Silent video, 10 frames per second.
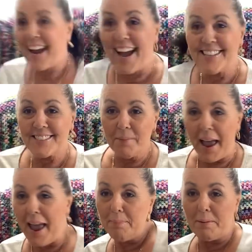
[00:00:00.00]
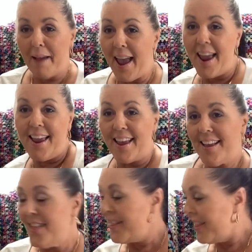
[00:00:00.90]
got some happy
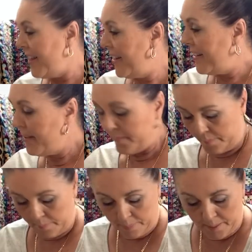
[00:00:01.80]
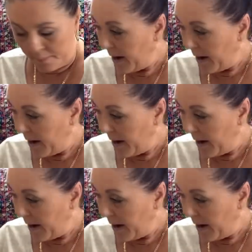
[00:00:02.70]
mail. All